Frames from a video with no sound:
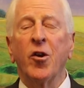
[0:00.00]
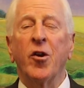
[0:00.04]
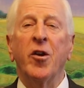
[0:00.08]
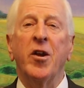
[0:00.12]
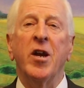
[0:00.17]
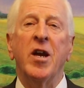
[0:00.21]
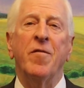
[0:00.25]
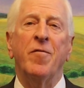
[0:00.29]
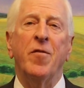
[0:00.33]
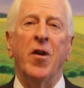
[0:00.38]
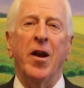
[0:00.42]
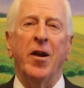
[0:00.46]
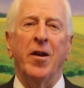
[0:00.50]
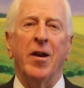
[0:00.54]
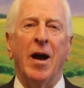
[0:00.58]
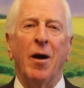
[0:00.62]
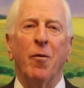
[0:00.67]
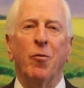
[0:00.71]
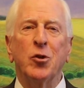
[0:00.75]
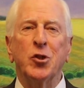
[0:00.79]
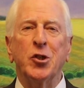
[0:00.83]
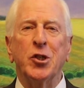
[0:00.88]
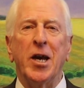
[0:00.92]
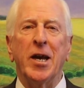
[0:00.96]
Good evening. I
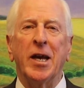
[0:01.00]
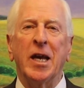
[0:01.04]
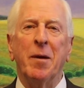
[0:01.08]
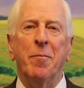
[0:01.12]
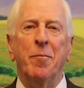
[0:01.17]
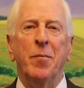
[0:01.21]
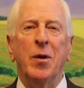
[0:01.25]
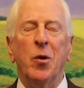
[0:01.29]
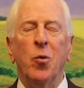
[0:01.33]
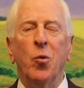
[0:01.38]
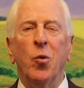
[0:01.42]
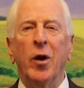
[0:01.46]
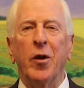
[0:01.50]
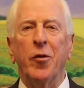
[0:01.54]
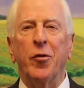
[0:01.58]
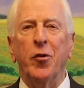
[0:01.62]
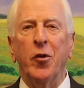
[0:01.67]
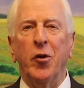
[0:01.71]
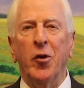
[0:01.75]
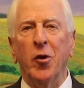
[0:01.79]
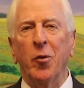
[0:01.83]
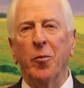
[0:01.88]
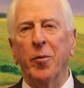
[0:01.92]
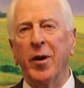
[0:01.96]
wish I could be
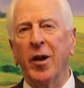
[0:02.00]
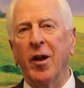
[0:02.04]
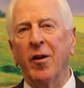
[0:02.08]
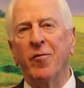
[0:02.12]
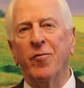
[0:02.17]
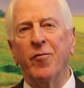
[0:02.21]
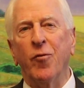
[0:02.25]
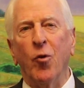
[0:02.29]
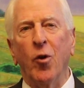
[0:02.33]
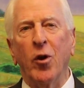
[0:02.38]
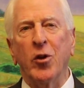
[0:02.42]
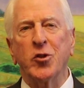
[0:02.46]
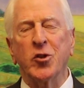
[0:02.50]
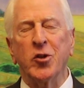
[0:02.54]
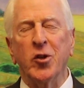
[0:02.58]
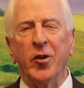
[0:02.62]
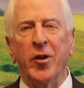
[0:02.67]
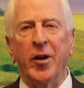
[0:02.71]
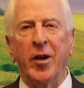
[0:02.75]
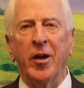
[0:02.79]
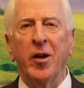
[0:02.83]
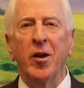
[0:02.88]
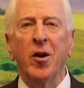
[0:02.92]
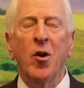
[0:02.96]
with you, but
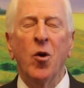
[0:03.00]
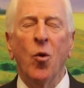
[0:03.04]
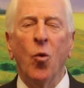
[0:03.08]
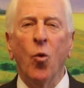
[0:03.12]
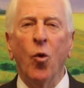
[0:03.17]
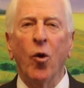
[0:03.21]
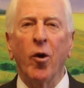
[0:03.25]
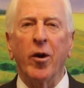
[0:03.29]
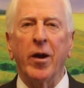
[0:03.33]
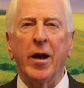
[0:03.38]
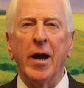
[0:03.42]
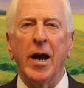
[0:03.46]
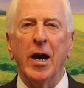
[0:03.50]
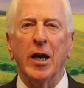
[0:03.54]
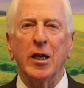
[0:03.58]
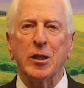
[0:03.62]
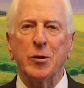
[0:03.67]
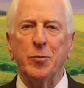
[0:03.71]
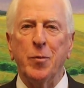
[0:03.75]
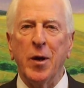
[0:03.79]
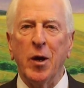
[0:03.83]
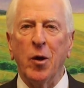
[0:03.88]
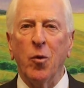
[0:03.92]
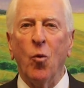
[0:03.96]
unfortunately, work
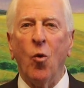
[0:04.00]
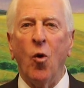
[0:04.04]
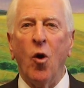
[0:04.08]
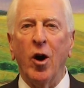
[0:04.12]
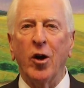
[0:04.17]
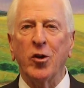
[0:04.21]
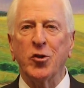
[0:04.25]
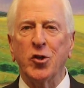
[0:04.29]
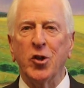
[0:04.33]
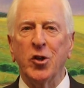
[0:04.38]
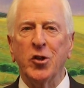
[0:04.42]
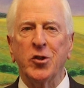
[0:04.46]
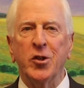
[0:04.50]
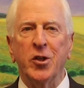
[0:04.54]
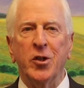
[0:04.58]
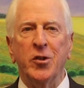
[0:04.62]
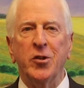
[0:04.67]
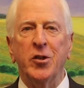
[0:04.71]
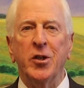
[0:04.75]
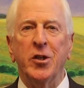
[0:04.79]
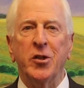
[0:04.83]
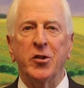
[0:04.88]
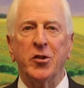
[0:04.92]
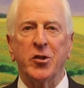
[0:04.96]
has me in
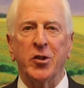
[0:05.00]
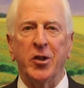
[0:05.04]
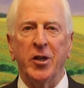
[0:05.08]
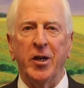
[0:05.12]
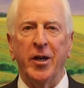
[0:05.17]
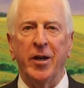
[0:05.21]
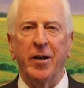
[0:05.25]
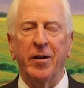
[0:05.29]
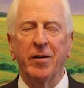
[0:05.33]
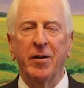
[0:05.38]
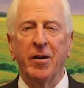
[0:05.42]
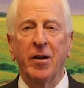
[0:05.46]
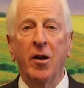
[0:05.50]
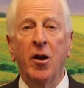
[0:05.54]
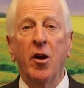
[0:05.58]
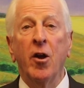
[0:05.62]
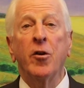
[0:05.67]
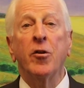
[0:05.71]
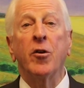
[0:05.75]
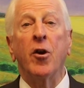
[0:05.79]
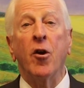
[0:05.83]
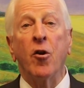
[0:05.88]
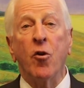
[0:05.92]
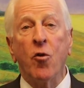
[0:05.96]
Washington, D.C.
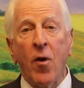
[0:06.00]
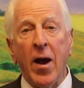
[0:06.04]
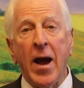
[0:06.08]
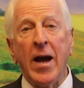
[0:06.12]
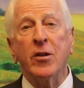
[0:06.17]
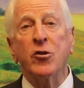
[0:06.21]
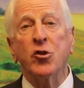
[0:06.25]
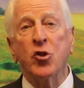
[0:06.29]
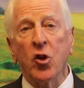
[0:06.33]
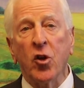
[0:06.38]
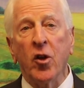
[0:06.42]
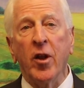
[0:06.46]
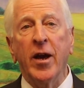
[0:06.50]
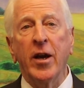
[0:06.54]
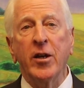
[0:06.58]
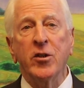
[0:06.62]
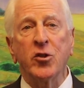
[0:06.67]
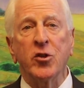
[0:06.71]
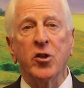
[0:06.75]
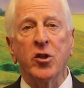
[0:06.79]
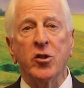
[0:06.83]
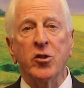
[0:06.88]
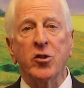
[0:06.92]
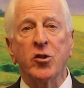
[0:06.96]

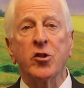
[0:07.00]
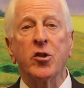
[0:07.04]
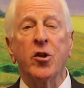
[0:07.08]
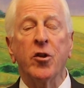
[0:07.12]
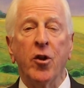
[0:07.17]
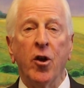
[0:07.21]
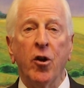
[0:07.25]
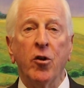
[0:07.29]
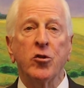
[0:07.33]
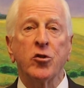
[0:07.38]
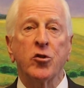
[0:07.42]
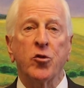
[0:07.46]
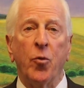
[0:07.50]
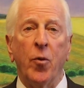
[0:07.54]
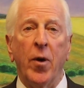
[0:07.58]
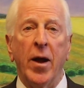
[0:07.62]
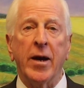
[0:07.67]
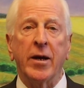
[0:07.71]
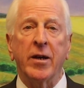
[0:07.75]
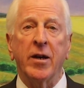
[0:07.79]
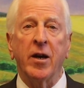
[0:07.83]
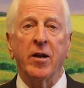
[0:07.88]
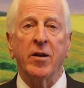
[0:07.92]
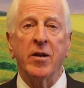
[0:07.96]
Congratulations to those
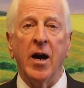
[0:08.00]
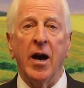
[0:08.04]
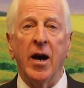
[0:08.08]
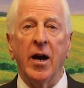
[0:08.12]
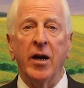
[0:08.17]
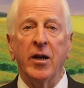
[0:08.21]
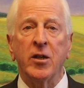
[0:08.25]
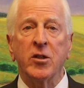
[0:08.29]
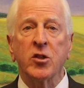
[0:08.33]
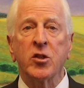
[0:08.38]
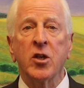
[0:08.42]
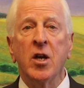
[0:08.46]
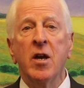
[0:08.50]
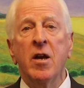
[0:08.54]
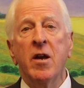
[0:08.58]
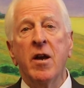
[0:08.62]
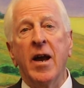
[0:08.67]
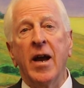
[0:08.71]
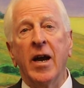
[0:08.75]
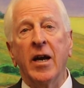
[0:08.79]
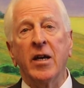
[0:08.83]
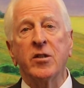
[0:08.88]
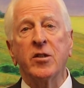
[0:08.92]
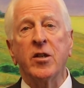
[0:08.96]
recognized
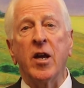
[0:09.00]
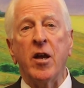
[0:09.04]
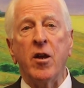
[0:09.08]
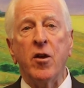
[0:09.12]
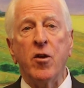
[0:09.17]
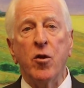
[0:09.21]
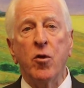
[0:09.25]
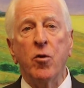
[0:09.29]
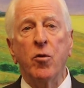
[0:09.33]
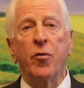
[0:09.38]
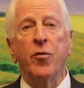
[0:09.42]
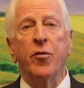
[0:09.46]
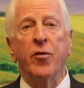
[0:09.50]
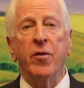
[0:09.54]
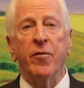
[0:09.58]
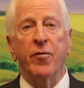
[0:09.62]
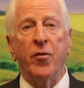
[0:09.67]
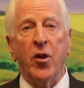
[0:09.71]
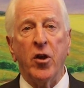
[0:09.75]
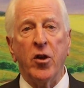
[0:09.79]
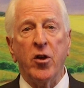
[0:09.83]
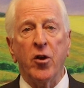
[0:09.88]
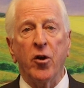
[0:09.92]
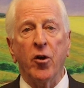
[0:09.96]
as a Youth
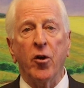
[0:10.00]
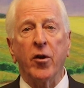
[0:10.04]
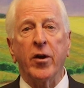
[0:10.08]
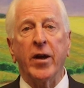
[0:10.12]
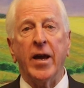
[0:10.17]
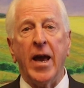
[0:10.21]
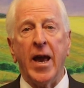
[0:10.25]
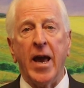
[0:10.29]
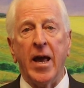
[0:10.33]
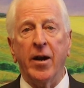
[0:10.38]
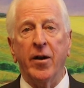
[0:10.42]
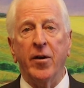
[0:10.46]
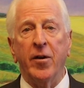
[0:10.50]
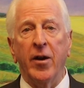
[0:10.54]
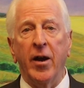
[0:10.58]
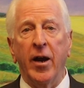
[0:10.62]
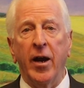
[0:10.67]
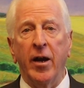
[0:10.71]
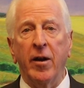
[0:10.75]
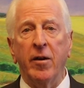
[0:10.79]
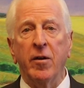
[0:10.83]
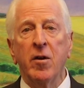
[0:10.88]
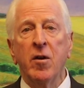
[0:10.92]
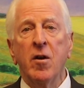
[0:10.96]
of the Year
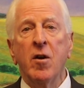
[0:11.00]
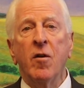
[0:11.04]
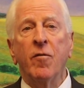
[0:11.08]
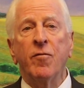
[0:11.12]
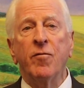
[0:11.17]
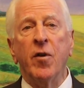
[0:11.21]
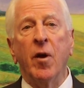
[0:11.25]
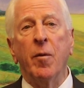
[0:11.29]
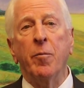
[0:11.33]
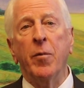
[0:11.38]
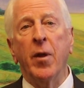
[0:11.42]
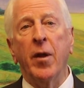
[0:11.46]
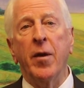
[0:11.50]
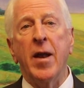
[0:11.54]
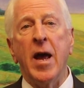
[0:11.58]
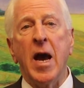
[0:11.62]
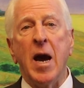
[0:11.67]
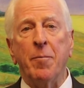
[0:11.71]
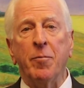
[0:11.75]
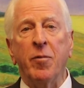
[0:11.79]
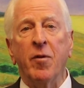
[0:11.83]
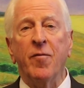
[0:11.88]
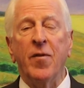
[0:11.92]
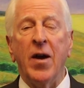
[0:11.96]
candidate from the
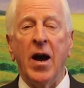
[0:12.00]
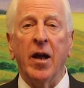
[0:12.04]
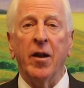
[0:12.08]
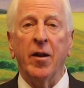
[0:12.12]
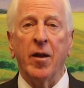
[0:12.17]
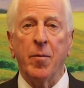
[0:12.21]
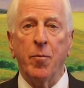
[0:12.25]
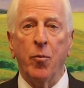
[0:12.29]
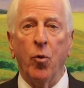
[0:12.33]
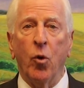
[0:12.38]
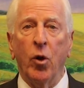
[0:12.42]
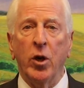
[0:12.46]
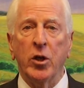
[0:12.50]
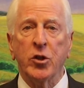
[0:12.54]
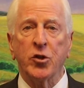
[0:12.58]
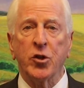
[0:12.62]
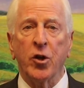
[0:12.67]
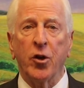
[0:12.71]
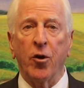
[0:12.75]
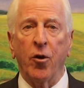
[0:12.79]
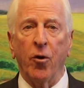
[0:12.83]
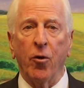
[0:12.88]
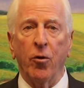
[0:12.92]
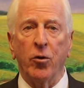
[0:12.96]
Napa Valley Boys
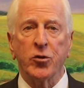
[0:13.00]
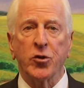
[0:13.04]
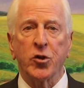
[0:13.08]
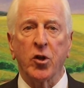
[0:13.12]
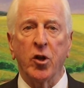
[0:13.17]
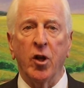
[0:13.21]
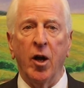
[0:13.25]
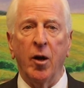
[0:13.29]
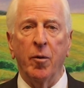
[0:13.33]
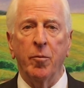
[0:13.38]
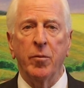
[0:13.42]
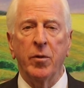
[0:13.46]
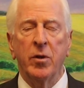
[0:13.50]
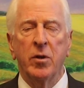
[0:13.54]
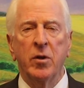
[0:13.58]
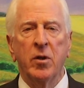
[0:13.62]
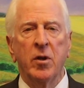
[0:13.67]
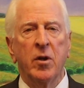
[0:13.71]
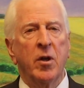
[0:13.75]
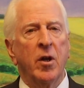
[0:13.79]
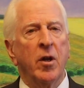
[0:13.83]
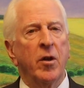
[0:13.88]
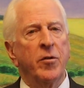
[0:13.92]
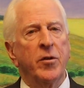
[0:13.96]
and Girls Club.
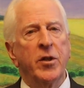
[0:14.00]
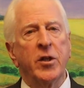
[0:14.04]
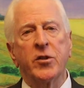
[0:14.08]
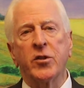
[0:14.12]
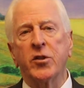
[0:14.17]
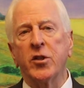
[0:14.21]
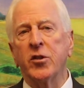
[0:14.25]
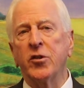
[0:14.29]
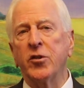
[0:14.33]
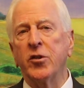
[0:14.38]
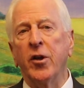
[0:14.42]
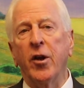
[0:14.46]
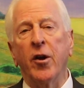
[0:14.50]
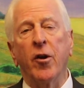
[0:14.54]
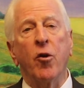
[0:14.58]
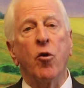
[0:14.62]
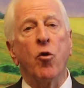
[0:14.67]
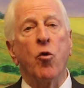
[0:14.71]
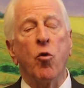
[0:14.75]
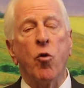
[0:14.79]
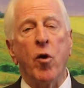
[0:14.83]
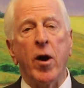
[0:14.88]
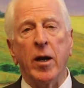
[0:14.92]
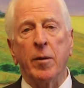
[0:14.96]
This is an
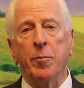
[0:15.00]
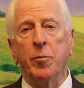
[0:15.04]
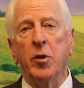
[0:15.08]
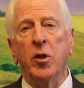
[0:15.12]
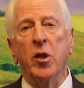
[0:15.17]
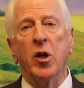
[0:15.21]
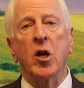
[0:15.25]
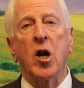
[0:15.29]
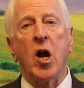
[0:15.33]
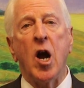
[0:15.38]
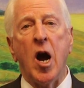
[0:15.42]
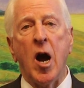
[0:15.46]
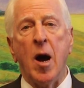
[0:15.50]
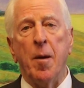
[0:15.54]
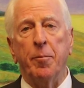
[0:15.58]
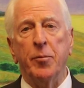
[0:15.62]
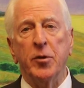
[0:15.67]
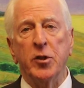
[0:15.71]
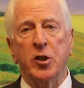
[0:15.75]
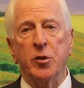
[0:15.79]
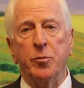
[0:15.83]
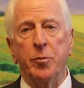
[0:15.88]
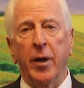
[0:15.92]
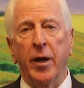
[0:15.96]
incredible
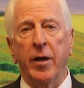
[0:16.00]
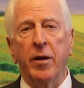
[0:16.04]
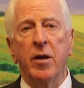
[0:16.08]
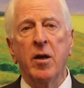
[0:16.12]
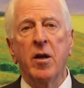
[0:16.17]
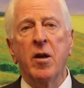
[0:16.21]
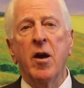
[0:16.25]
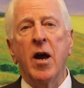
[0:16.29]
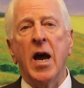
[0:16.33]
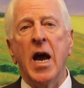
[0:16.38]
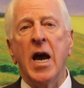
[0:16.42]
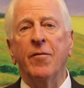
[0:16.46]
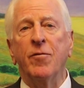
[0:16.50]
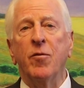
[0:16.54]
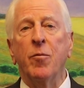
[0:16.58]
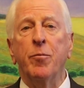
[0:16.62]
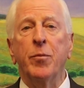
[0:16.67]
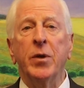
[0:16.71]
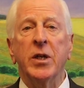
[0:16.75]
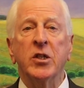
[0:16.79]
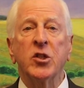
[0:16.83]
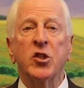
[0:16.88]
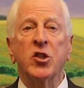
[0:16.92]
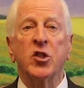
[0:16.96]
accomplishment,
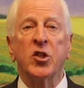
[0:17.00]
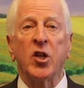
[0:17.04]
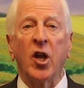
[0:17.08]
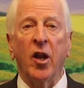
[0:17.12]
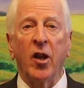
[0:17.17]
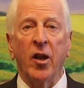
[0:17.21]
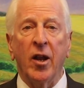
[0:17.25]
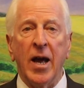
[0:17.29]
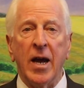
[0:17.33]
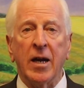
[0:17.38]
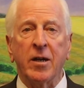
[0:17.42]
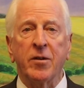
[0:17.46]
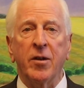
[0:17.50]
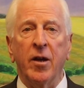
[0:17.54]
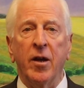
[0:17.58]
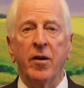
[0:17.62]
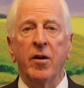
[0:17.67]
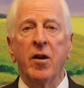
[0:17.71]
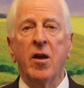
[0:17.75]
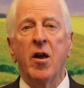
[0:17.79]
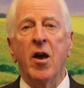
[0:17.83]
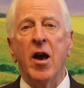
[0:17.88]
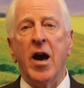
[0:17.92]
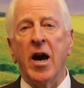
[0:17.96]
having been
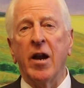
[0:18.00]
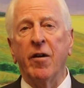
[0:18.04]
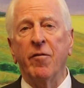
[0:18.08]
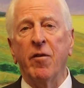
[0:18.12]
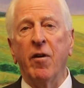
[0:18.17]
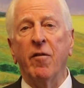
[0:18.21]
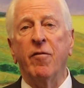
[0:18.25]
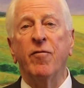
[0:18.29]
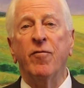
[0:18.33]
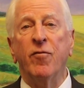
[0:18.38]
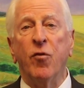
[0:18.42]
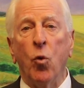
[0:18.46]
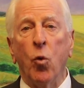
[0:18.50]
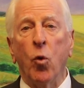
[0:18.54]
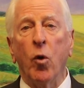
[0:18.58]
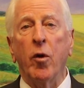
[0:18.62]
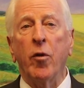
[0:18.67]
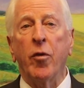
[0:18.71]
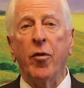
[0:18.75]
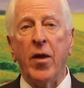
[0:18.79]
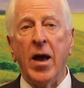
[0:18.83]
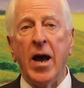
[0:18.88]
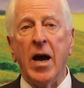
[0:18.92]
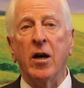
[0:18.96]
selected out of the
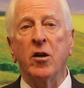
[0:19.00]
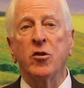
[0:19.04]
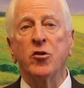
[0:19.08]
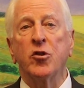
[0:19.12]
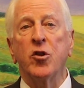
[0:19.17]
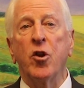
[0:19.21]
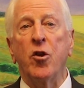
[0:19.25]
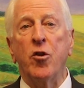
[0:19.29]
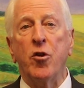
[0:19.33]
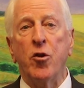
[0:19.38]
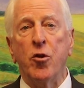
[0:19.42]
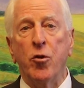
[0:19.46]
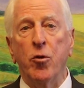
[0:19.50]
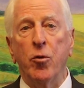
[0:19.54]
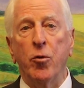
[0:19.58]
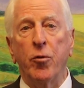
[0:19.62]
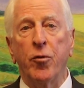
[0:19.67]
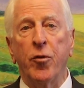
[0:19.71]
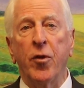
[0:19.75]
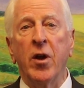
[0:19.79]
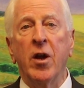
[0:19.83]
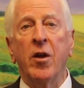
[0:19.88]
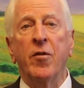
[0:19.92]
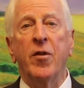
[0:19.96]
4,000
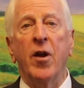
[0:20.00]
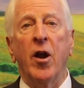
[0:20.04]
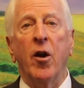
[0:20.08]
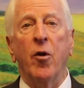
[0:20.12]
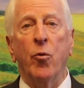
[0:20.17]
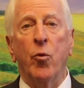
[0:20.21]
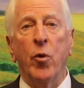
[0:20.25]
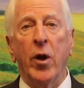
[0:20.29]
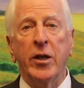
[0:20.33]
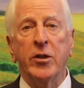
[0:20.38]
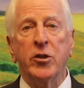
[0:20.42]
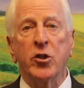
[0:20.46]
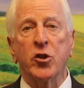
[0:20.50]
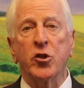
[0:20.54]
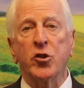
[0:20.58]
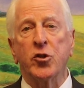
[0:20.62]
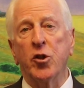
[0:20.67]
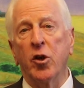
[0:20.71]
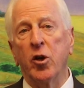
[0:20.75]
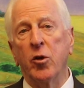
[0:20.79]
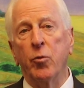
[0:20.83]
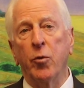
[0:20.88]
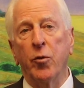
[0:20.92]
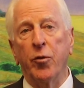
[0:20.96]
youth that
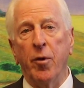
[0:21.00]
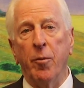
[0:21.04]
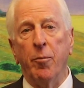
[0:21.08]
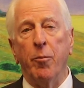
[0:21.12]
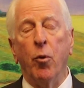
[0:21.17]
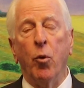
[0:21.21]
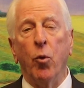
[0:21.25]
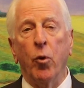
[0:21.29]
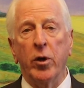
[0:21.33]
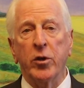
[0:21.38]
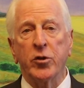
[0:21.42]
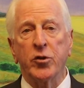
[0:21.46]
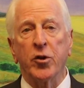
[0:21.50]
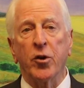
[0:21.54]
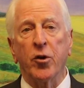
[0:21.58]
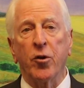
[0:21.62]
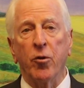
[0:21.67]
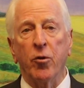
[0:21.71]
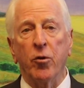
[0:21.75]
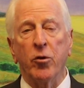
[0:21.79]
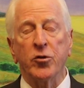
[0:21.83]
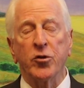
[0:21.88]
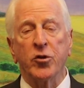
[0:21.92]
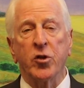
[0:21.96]
registered with the Boys and
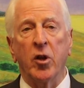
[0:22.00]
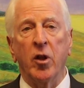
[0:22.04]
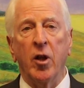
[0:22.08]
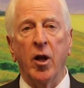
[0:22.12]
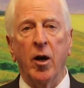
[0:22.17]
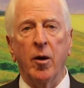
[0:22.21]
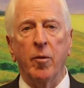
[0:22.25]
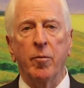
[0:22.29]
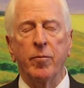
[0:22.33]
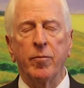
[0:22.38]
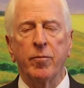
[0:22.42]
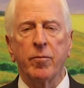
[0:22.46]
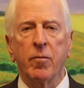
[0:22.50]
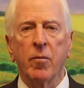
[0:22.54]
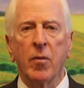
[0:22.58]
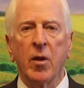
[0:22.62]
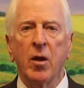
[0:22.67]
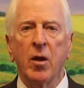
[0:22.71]
Girls Club.